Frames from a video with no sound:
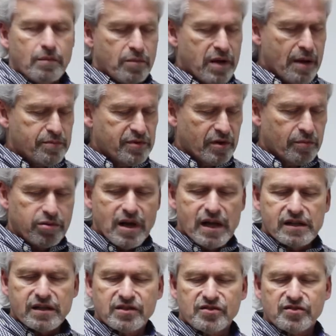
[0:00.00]
Popular
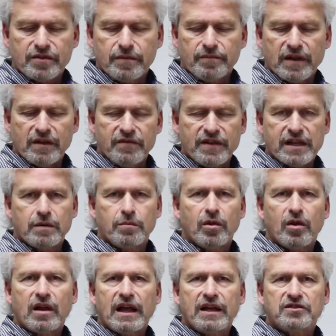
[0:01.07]
products
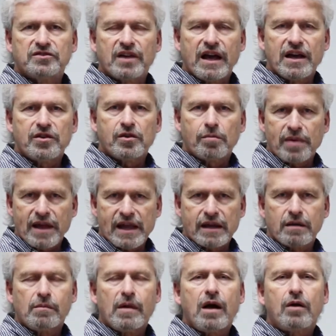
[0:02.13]
available as either
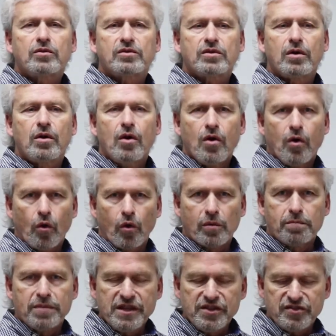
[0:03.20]
panel mount or
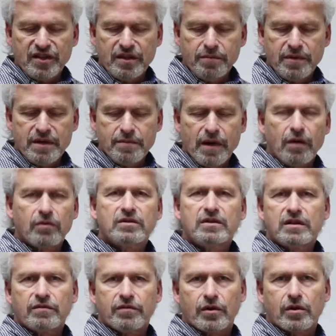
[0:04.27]
PCB mount
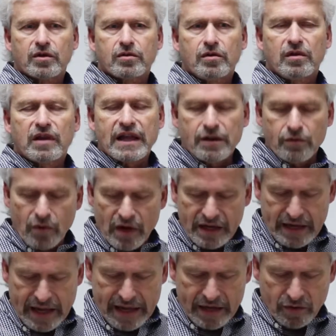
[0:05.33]
in a vertical and right
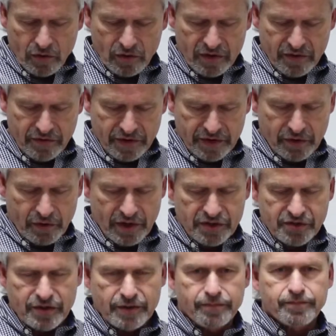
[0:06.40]
angle
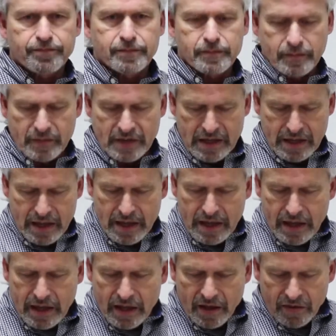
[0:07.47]
configuration.
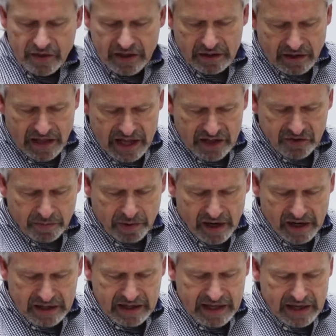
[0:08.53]
The last
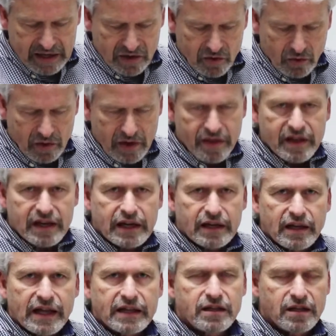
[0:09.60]
product category that I'd
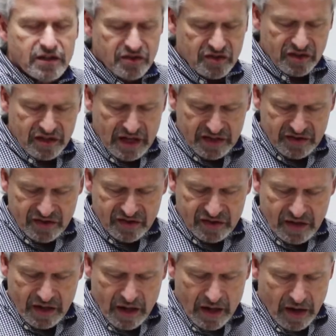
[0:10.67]
like to discuss
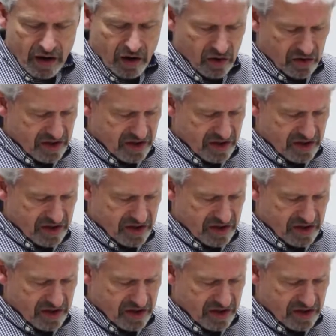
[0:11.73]
are